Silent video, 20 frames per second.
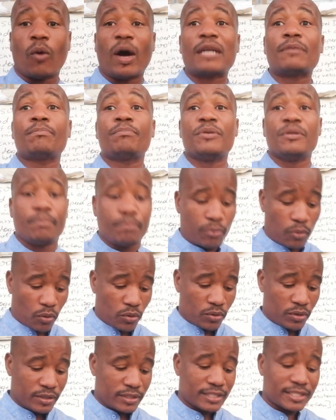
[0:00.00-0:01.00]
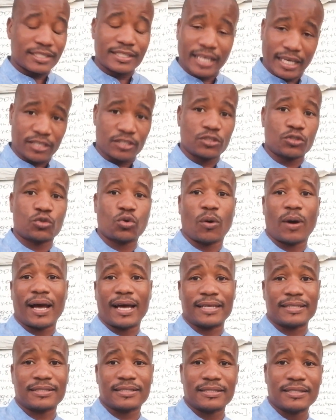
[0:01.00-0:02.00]
what people send to
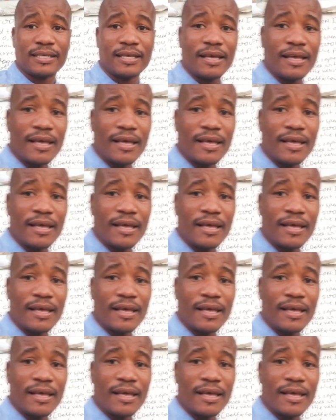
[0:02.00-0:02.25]
us.